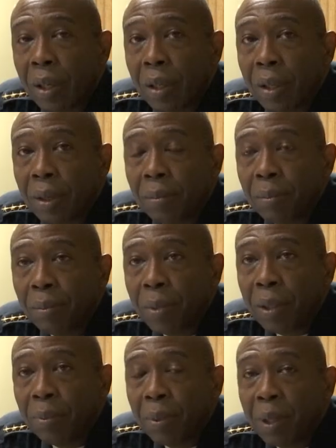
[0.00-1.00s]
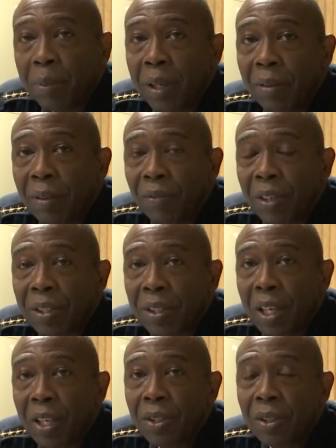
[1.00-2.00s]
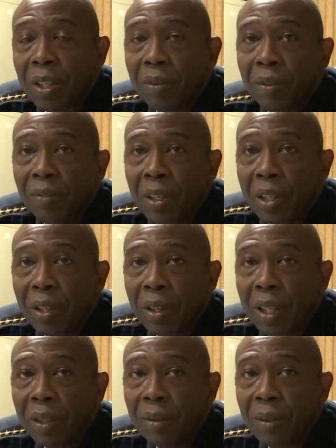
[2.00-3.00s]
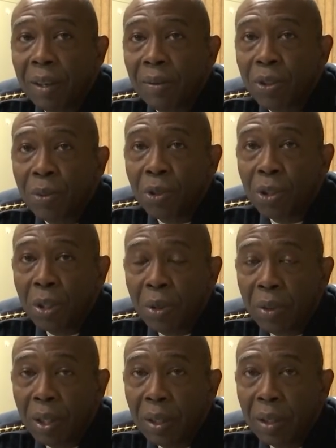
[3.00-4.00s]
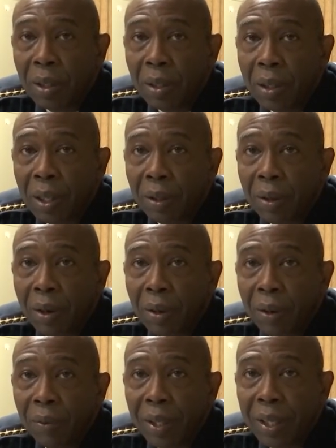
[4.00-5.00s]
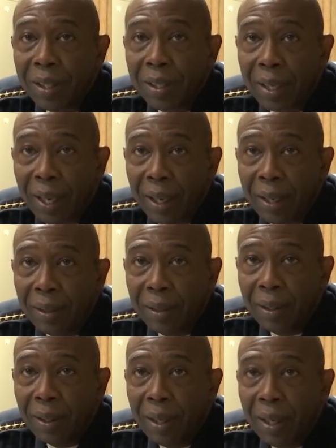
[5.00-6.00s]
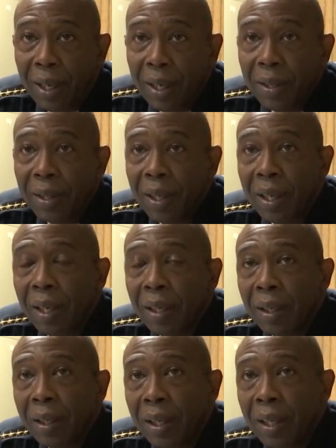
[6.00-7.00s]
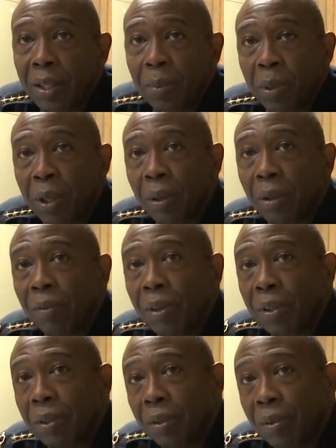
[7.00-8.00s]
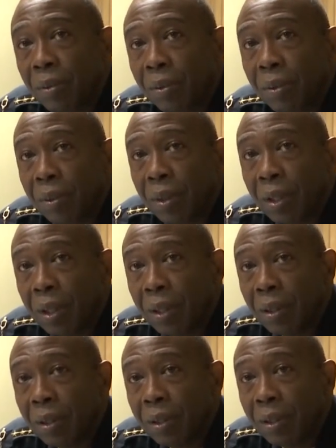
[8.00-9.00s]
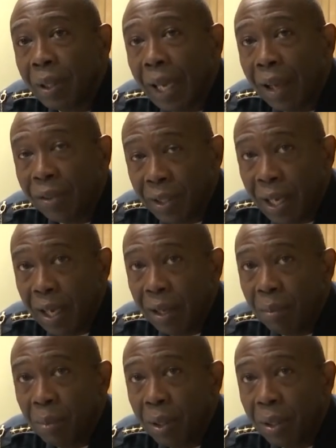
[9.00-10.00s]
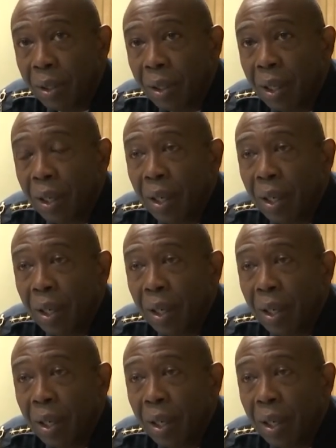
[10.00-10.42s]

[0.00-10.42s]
Our uh, preliminary investigation did reveal that there was some shooting that occurred on the inside, and then it spilled over into the to the outside of the building.